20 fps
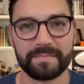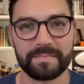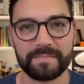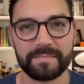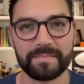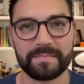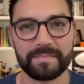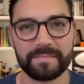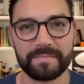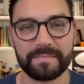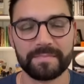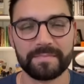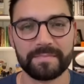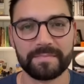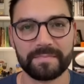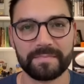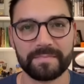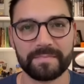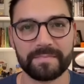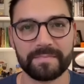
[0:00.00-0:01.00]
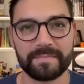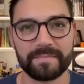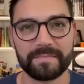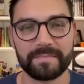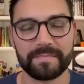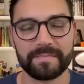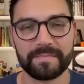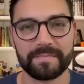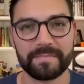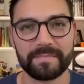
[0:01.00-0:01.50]

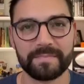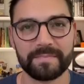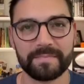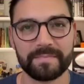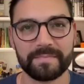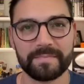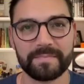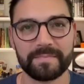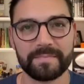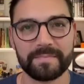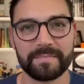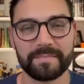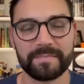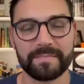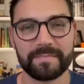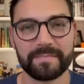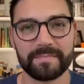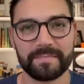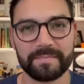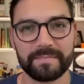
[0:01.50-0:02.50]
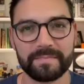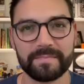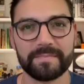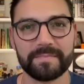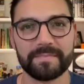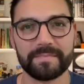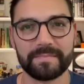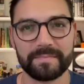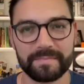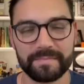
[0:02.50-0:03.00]

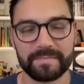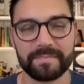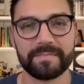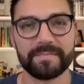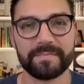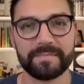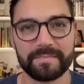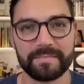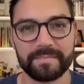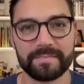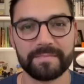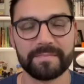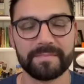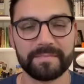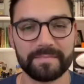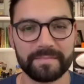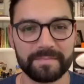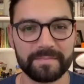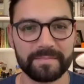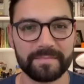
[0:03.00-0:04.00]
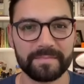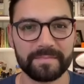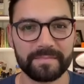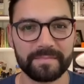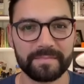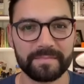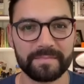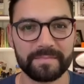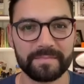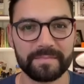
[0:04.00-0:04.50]

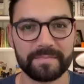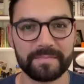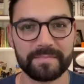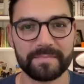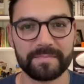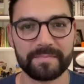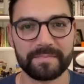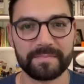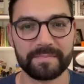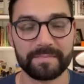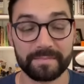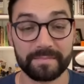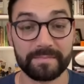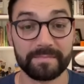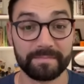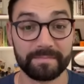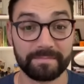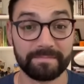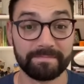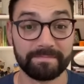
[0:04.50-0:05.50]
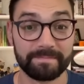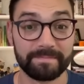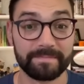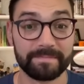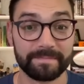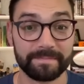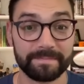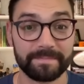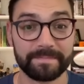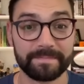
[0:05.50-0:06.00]

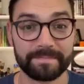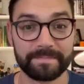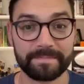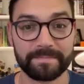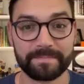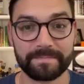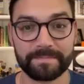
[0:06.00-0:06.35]
[no speech]